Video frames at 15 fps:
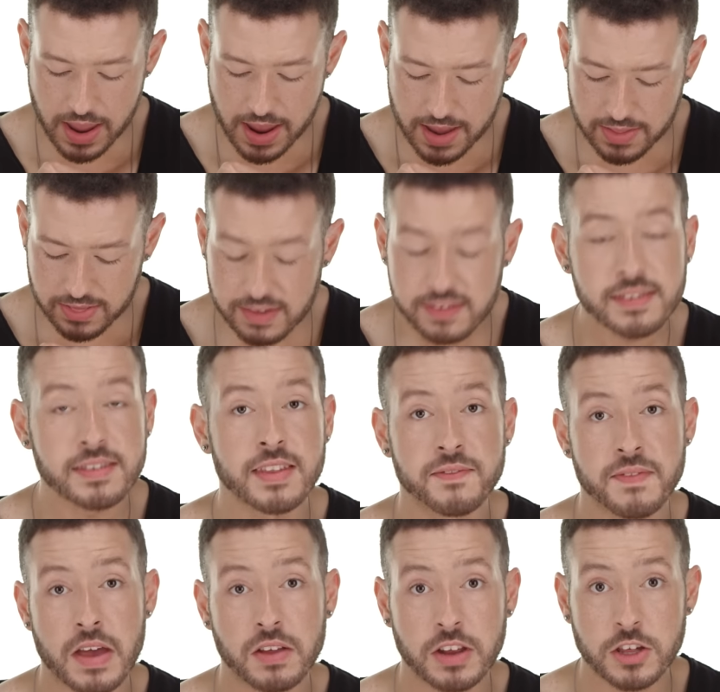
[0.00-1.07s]
and this is the
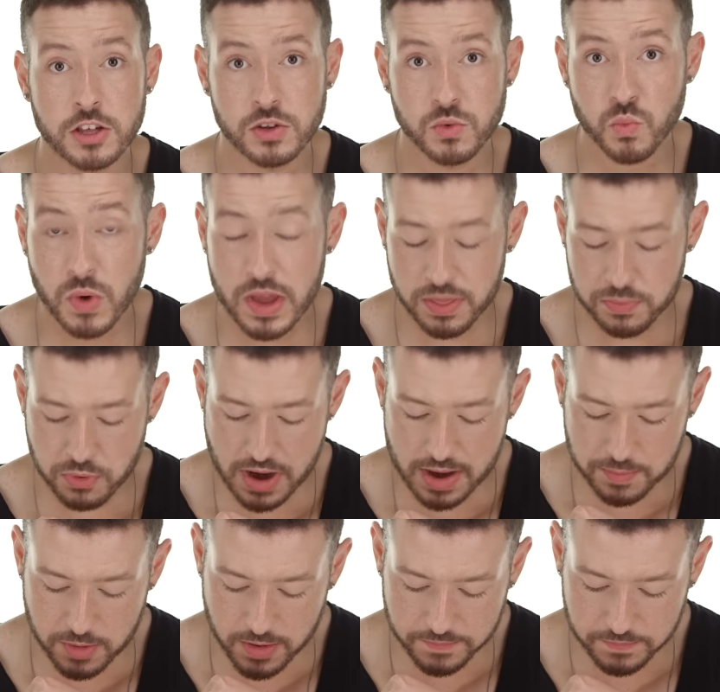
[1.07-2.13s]
foundation with
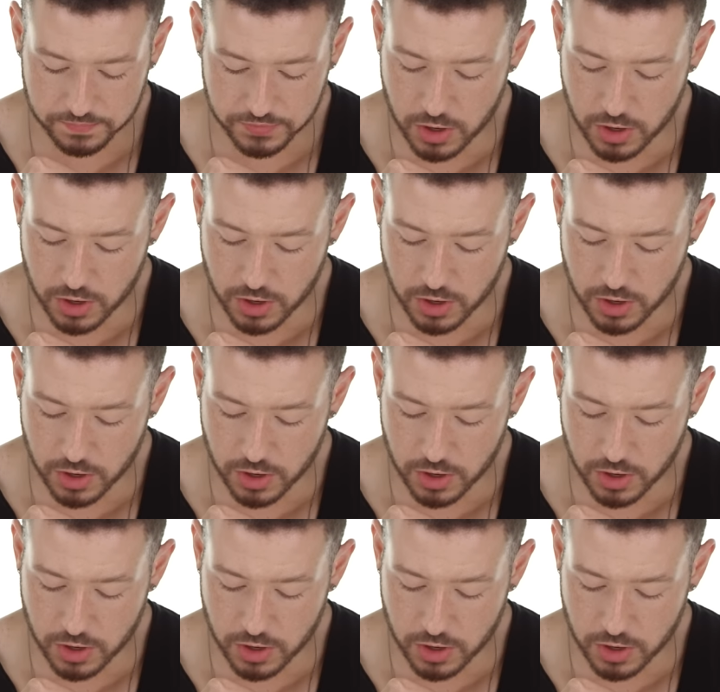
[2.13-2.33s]
primer